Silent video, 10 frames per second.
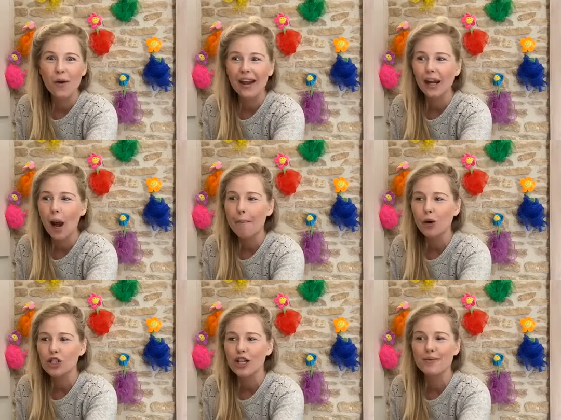wiggle our
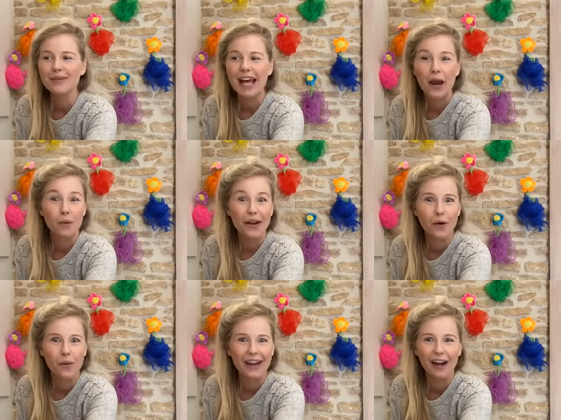bottoms and
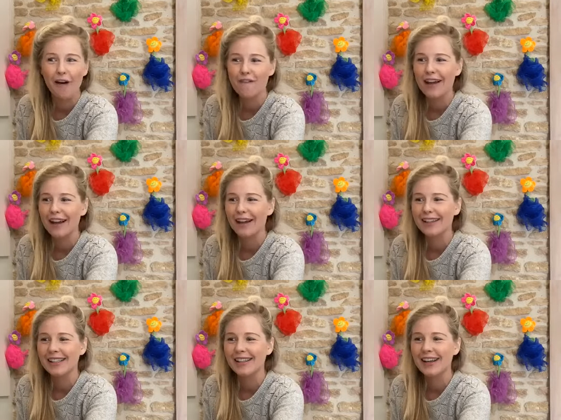wiggle, wiggle our
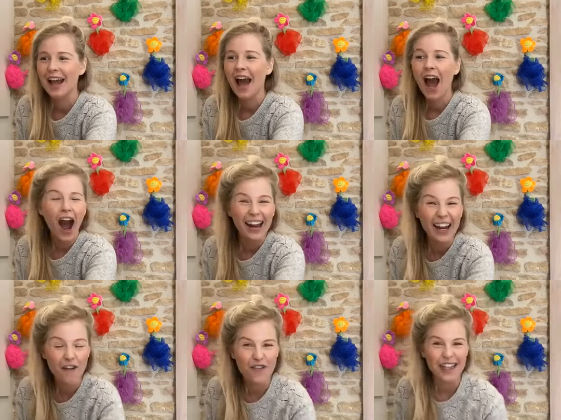fingers. I
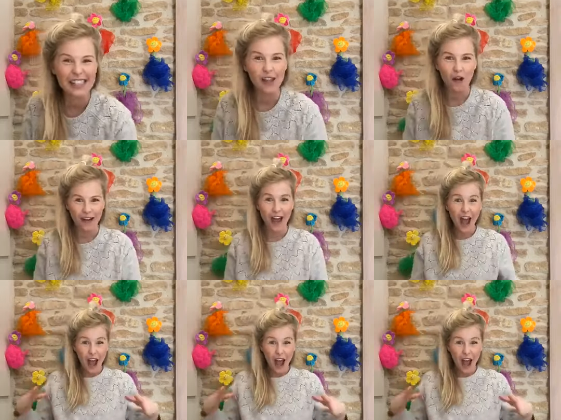love this song.